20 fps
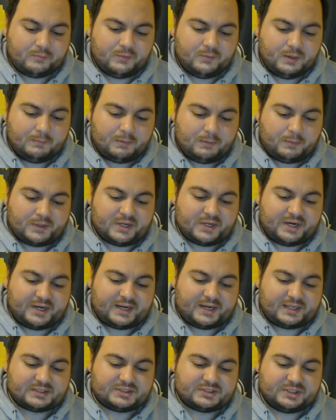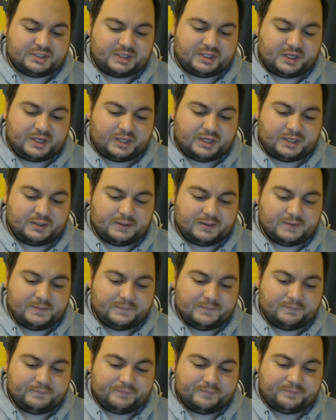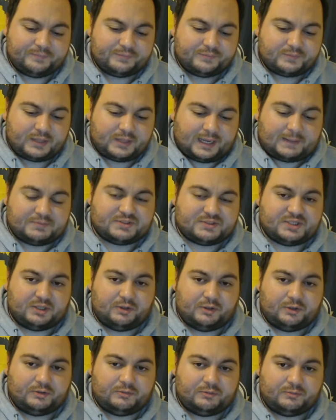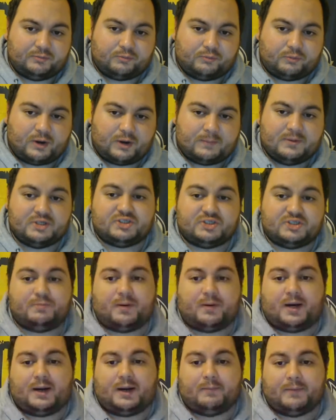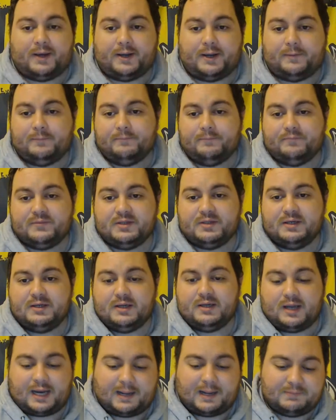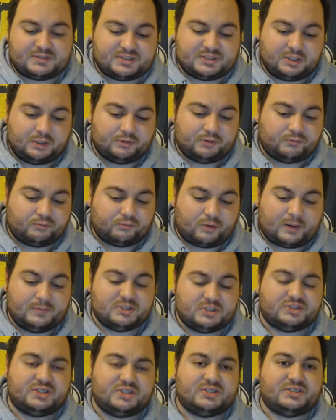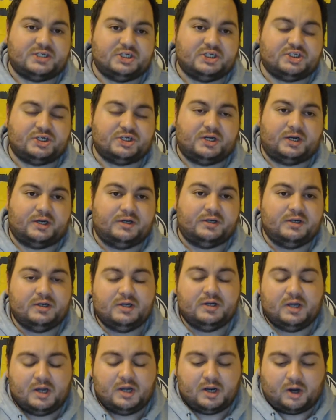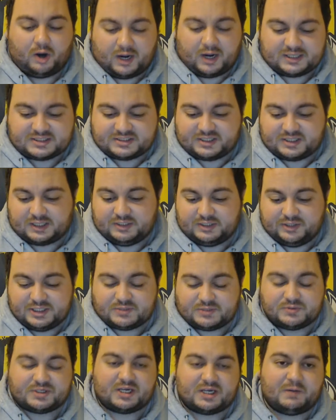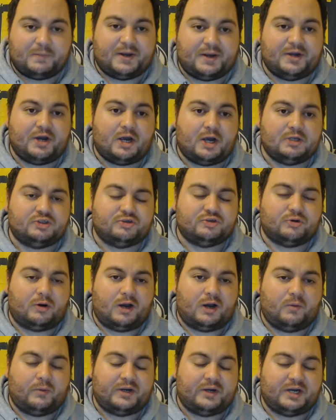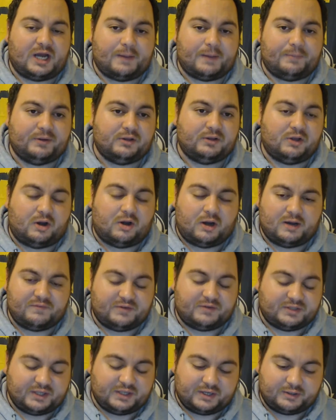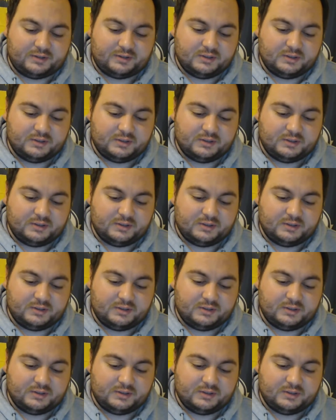But we're going to get to the absolute rubbish part, man. Absolute rubbish decision. And I said this was going to be no try when it happened live. And then